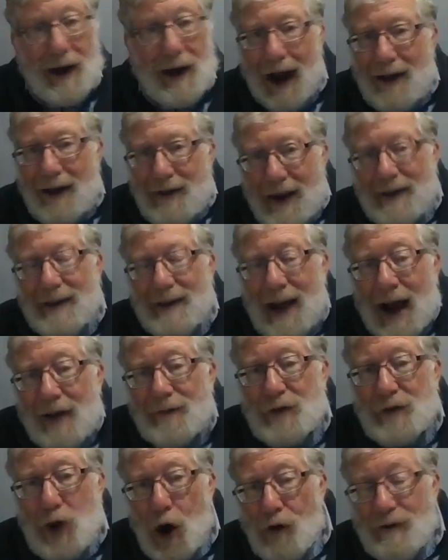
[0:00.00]
And then the
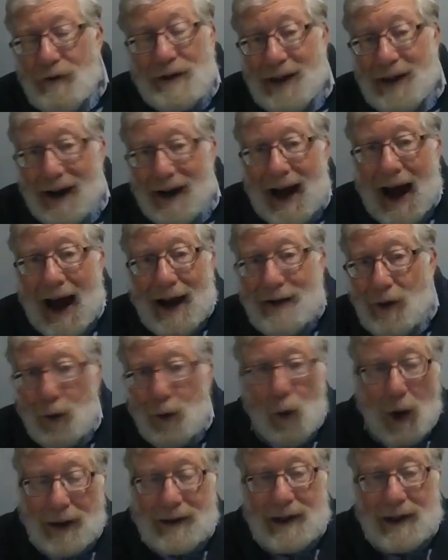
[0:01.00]
Haftarah is Hannah
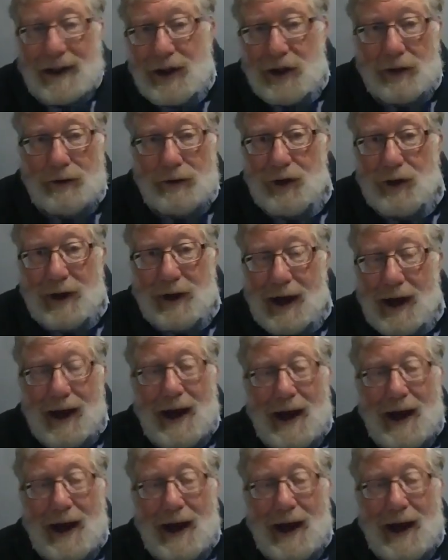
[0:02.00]
wanting children,